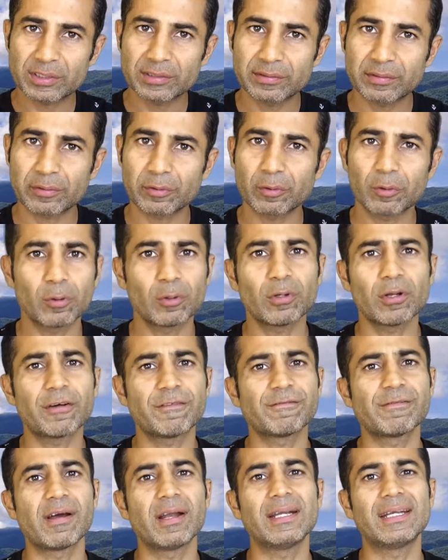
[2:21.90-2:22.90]
the role
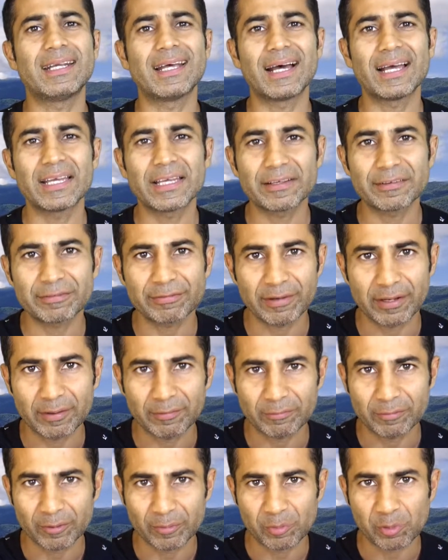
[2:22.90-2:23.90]
of
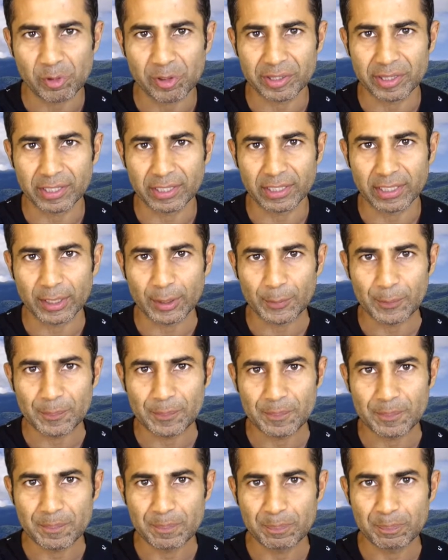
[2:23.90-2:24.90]
diaphragm for breathing in.
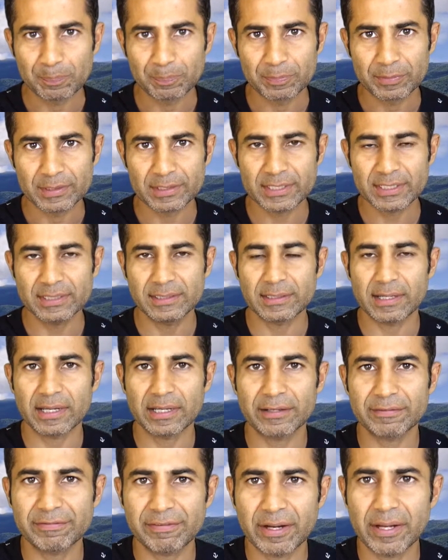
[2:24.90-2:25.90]
See,
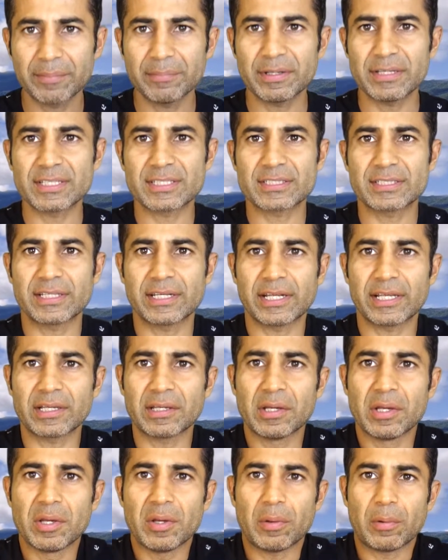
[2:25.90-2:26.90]
diaphragm is sitting
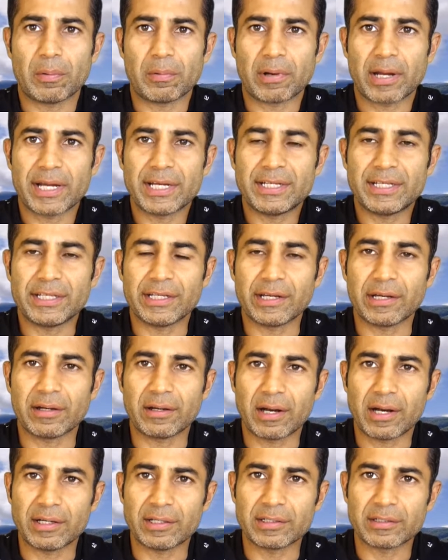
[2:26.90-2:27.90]
right here
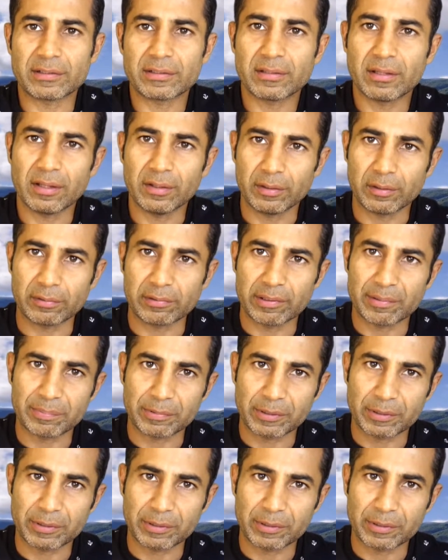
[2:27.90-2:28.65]
under the rib